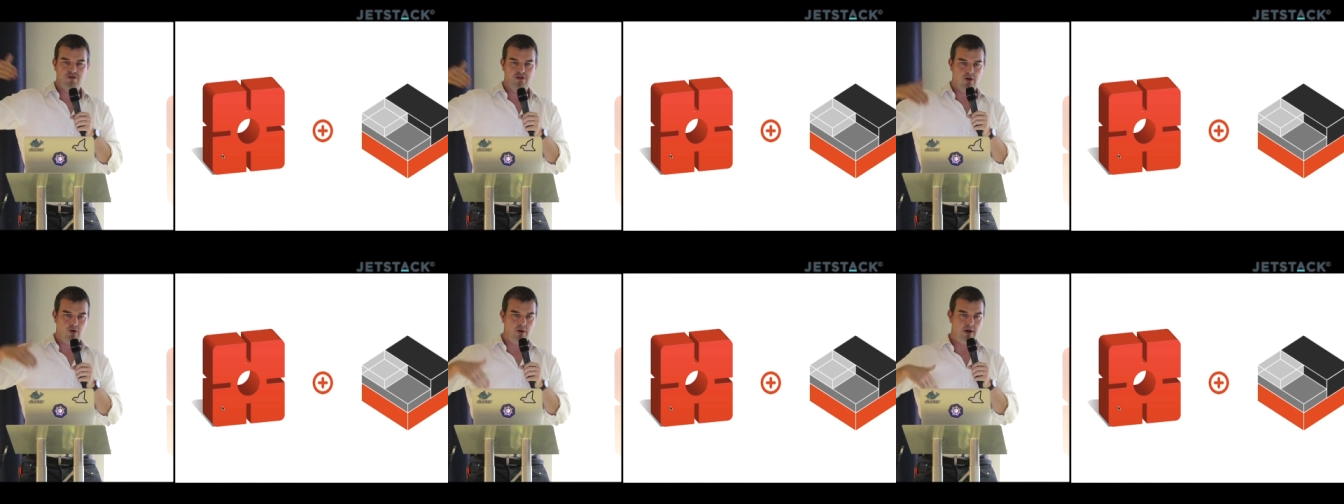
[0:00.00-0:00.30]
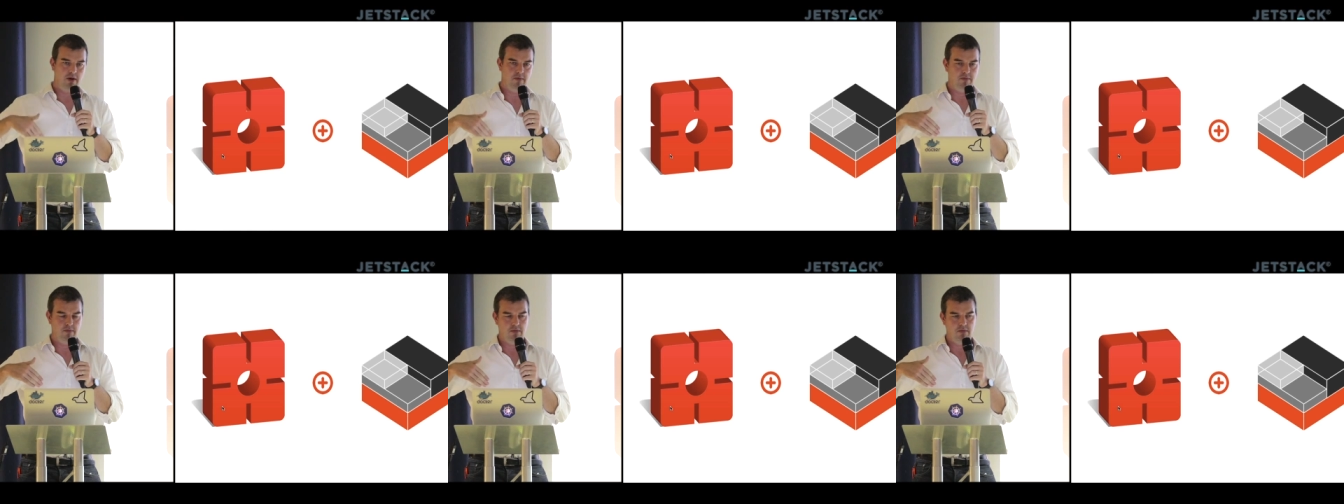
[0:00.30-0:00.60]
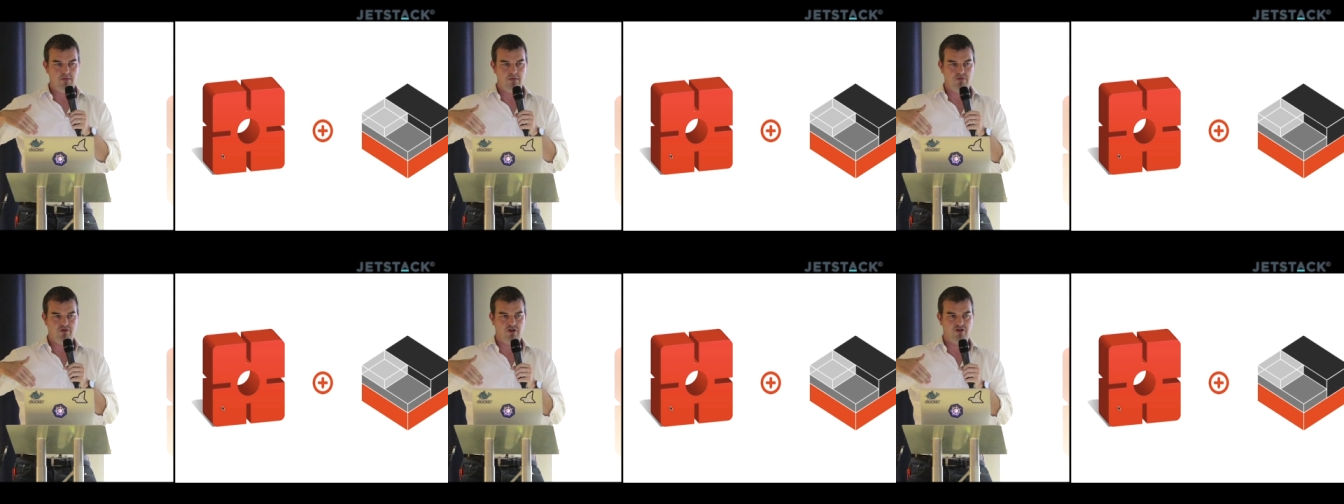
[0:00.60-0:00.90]
So we're
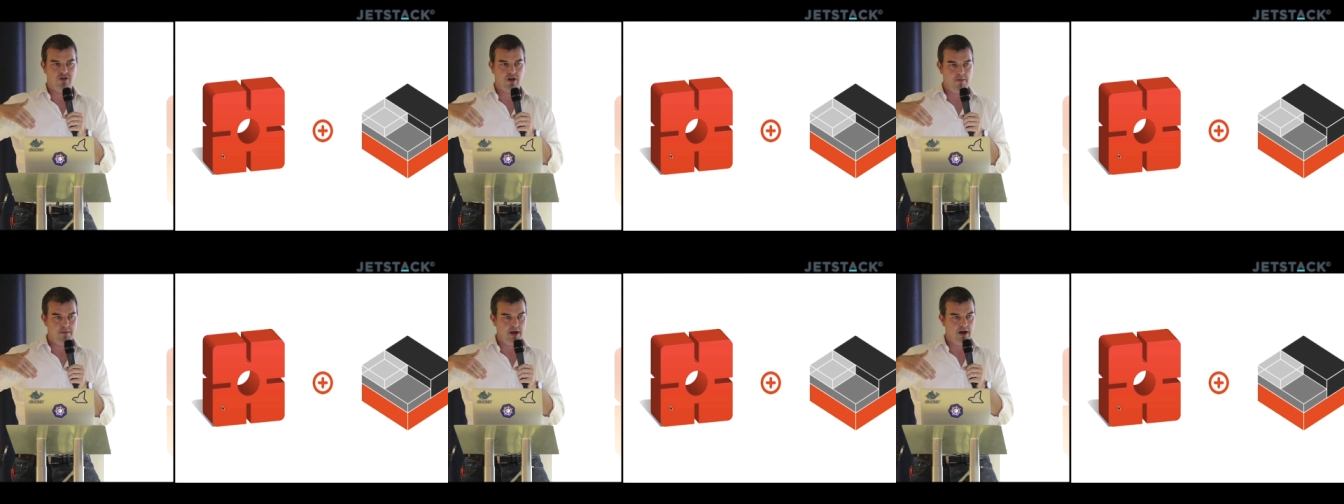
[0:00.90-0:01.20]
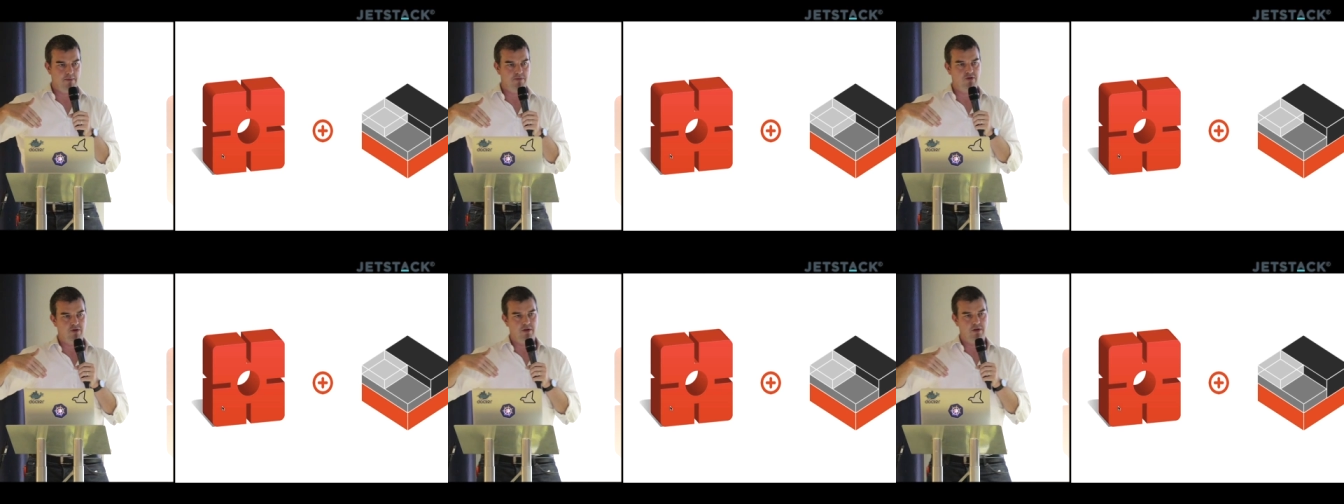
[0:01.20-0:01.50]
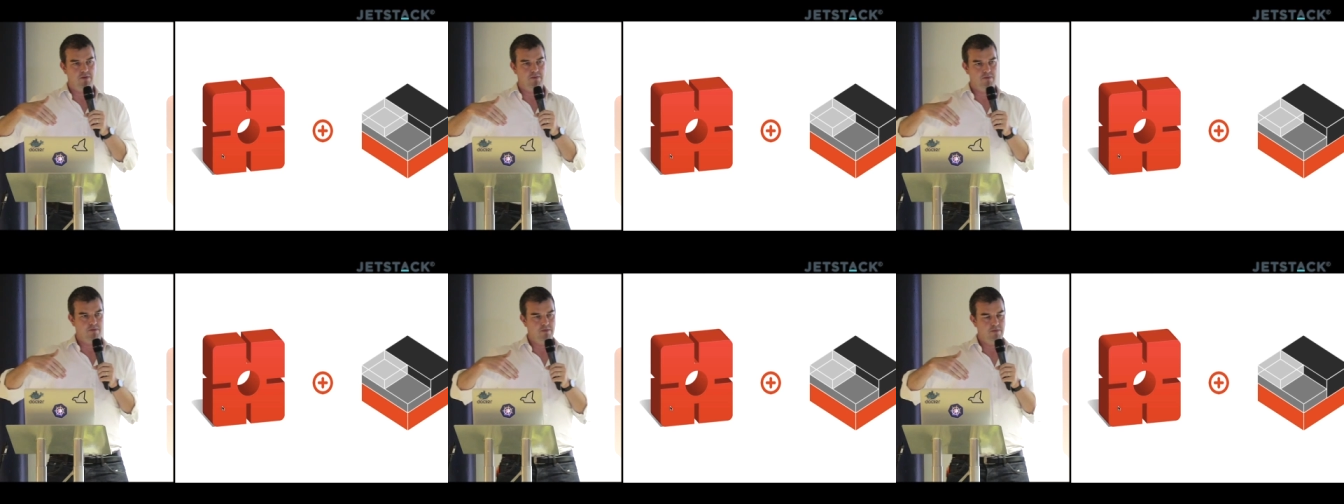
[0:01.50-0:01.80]
just coming up
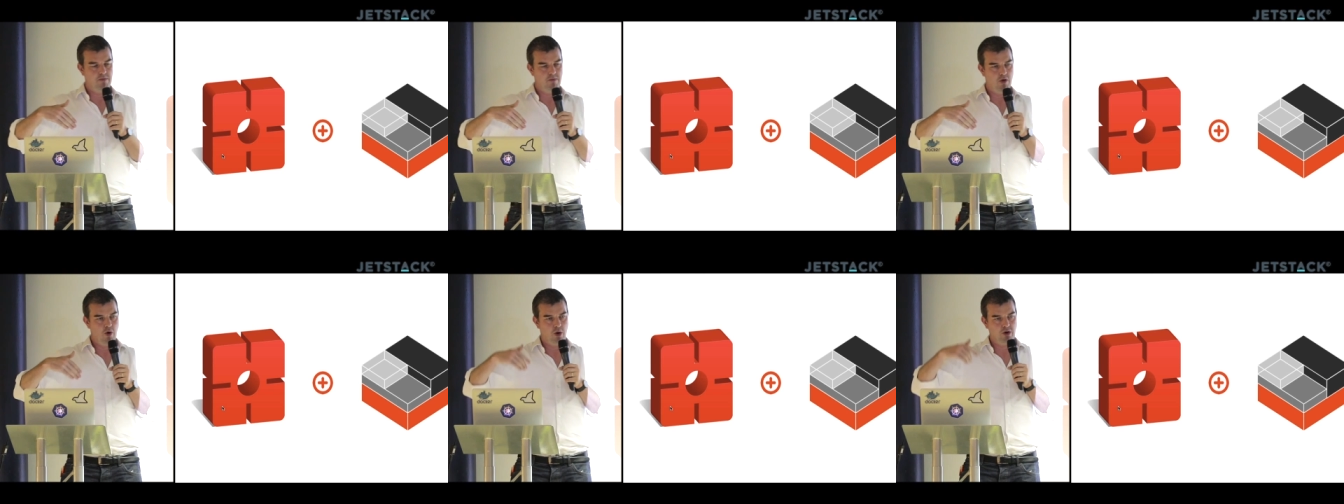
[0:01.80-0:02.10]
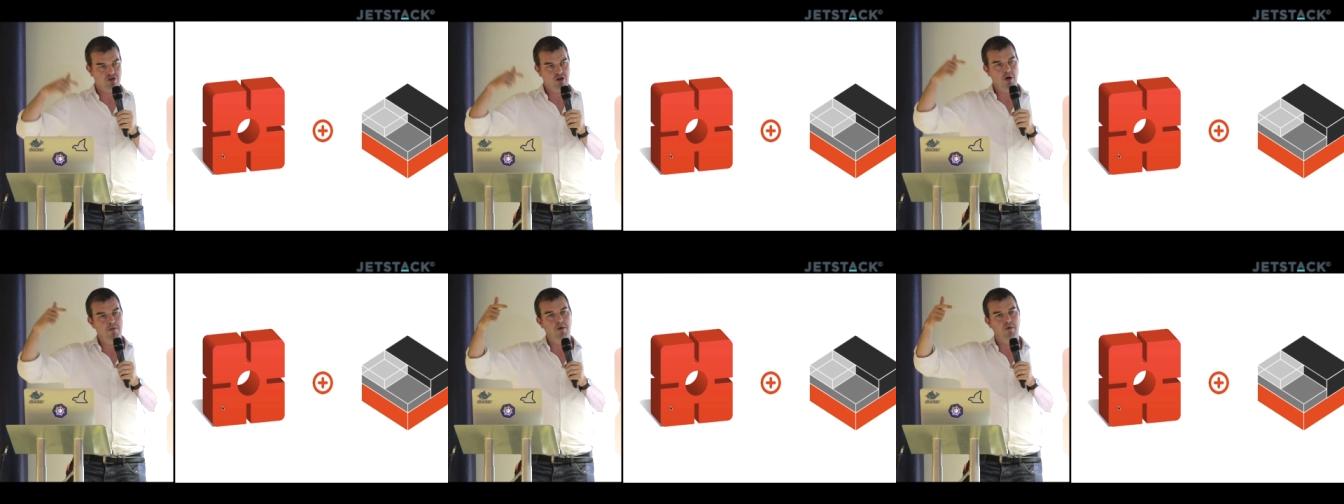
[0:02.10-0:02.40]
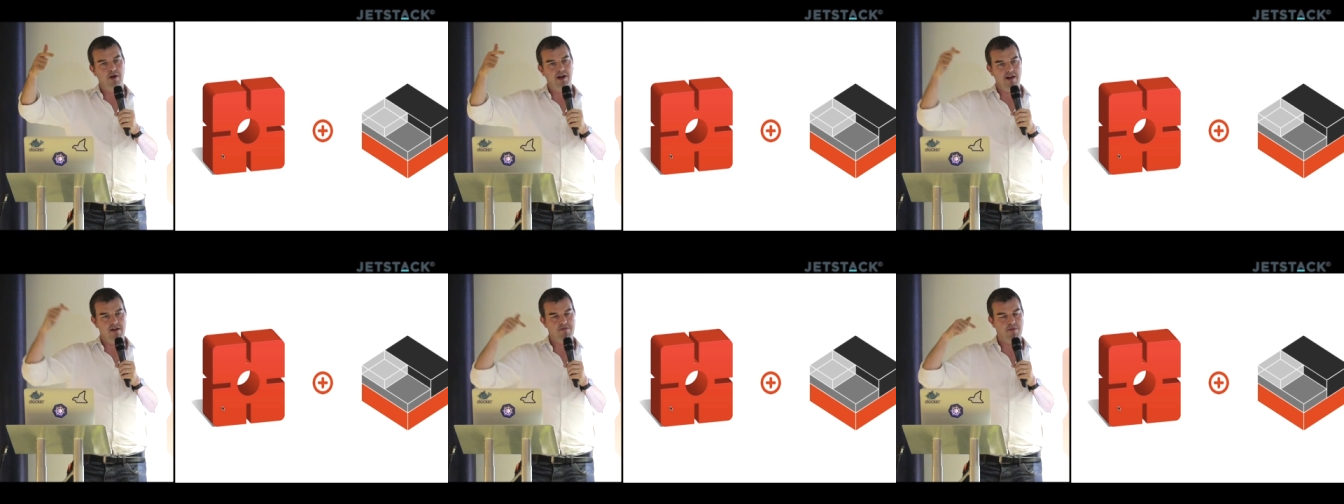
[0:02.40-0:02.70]
to the October
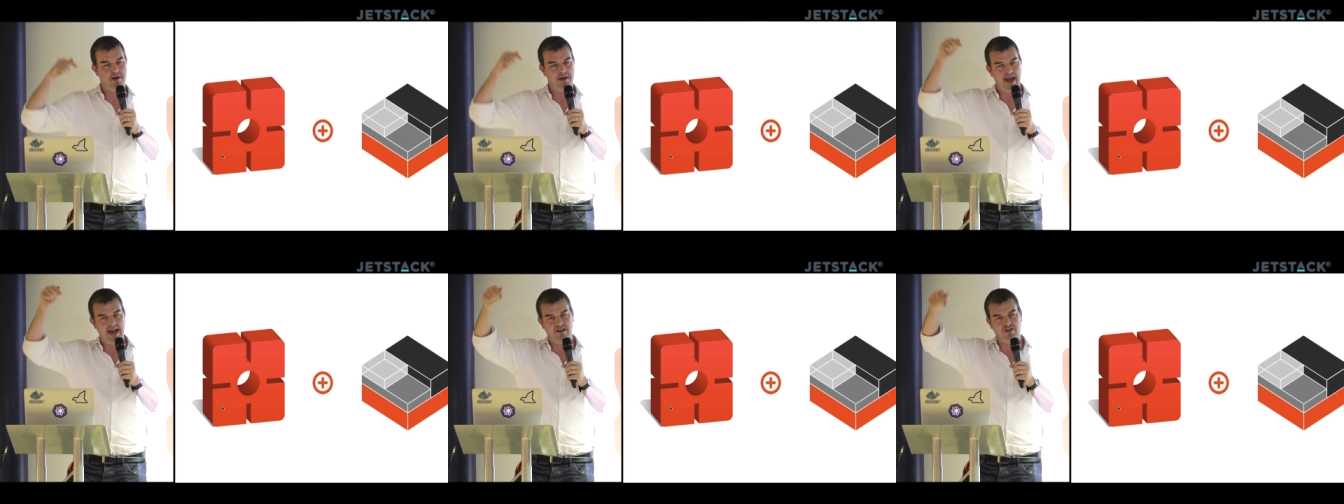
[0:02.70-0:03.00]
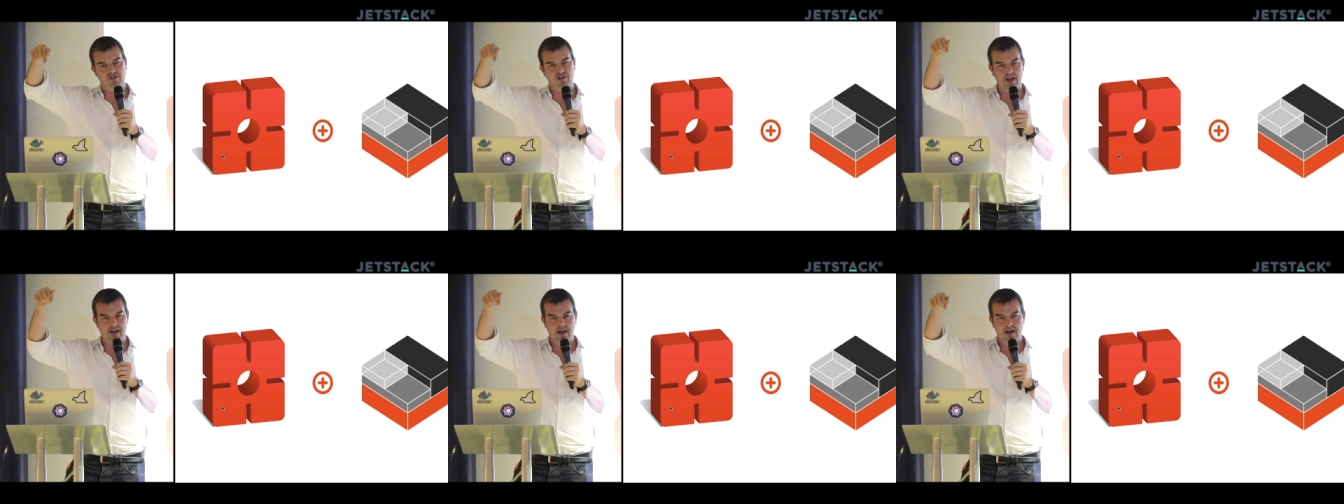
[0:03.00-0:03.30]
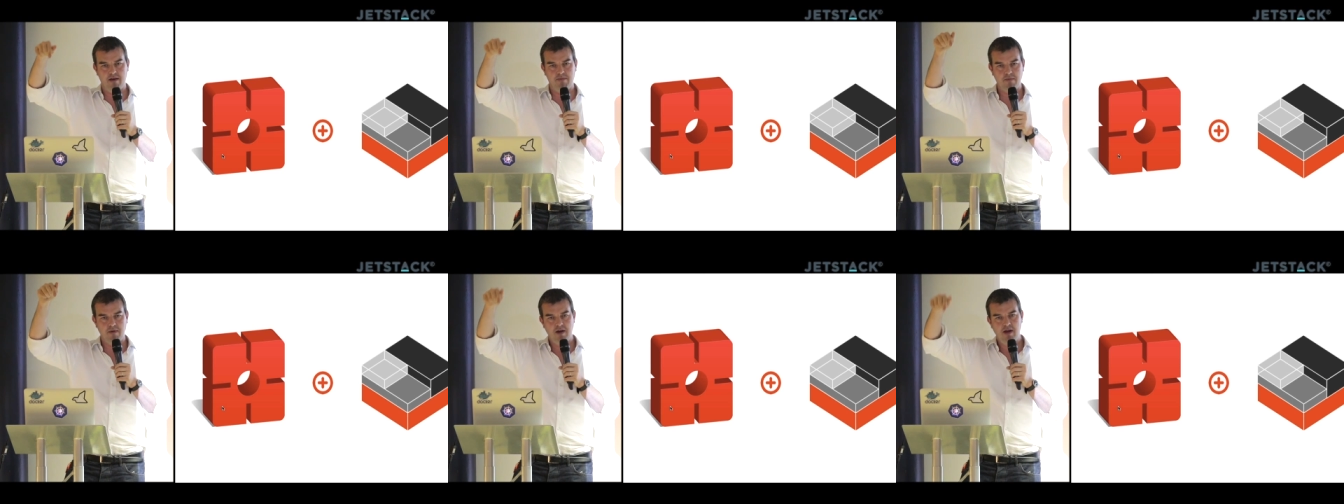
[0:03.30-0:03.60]
release, but next
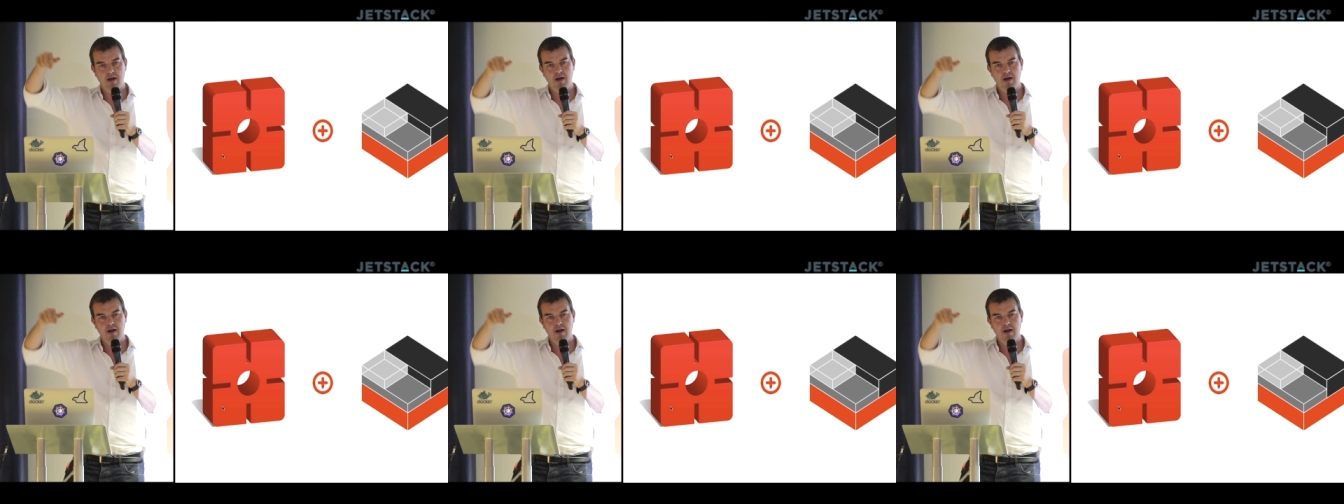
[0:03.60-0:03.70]
year,